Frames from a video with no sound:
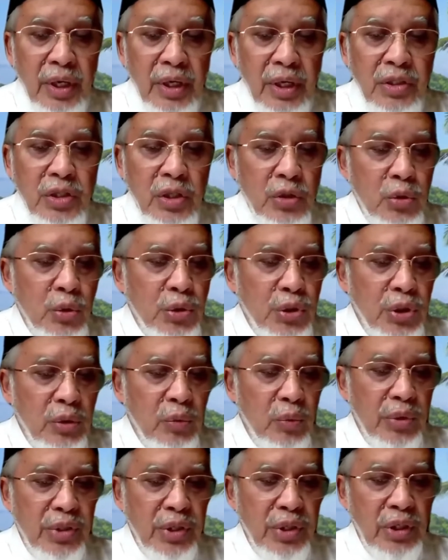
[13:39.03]

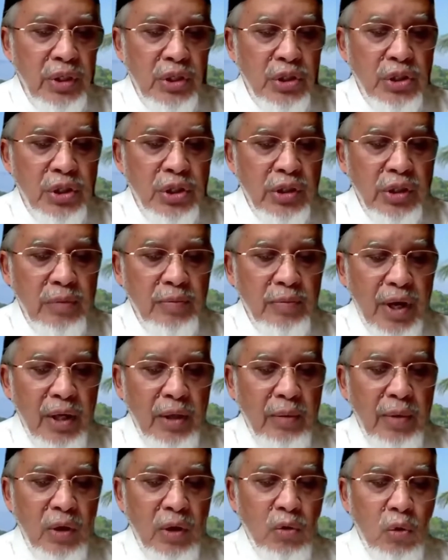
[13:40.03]
institution was initiated
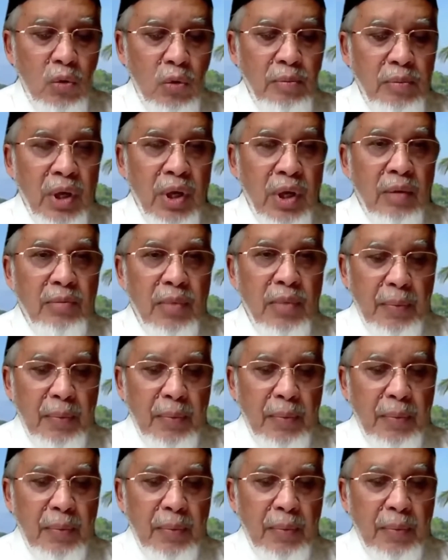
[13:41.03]
by Al-Marhum